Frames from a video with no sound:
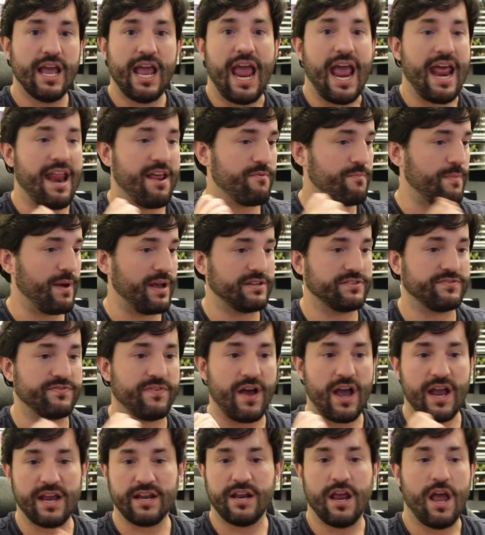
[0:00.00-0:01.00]
and everybody's
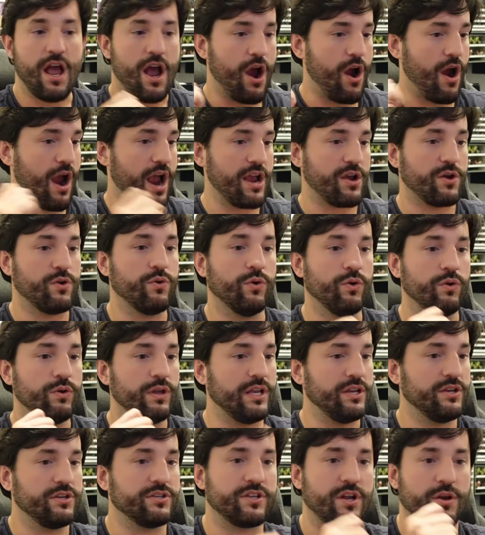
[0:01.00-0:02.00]
fine. All right, cool.
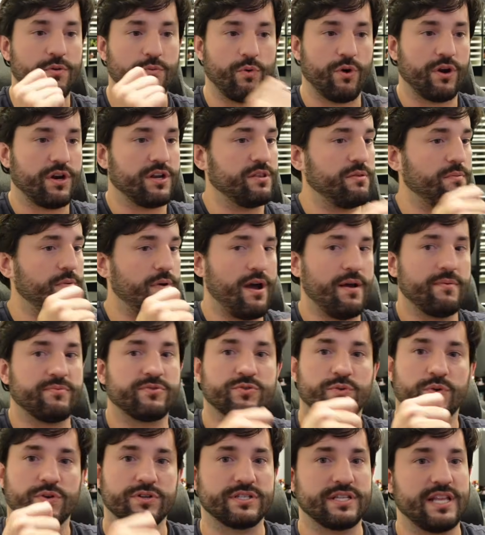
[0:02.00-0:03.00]
And you start working the mobs
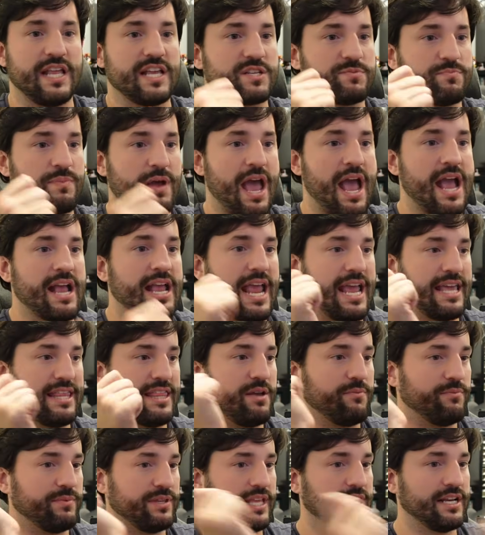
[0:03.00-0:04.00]
towards the next pack, and
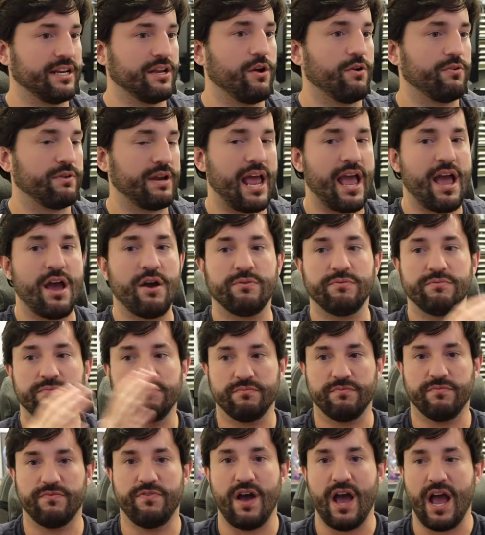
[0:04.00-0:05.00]
then when they go down,
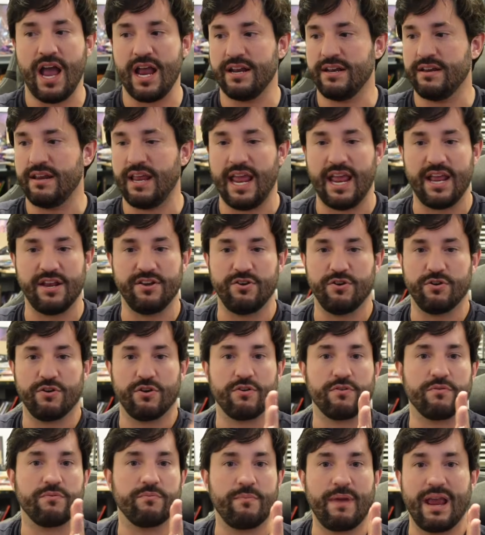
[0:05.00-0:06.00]
fine, and
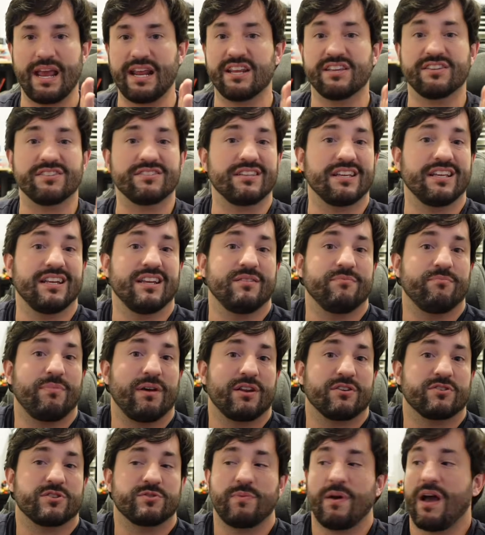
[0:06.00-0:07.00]
your mana's in a
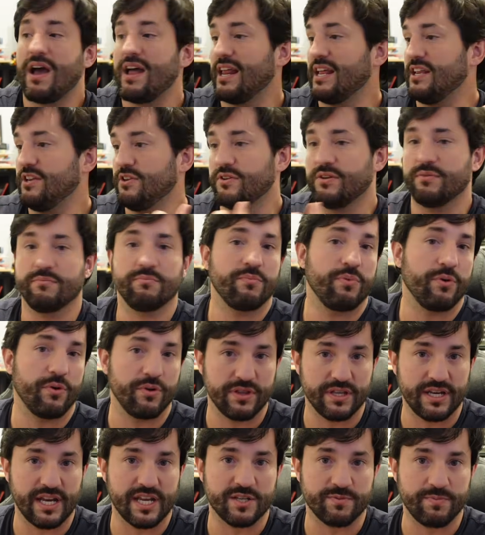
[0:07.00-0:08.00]
better spot, and you can pull
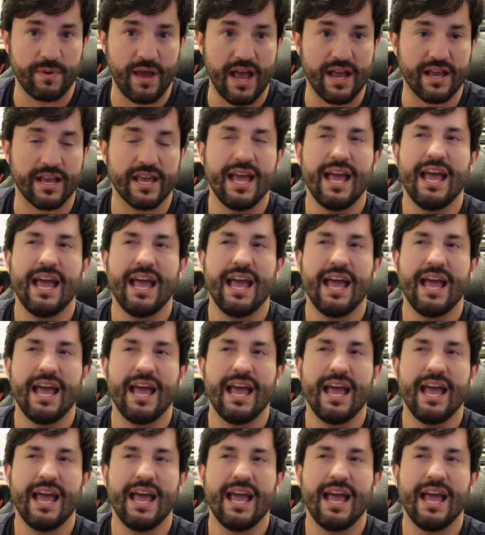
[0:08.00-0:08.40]
the next pack.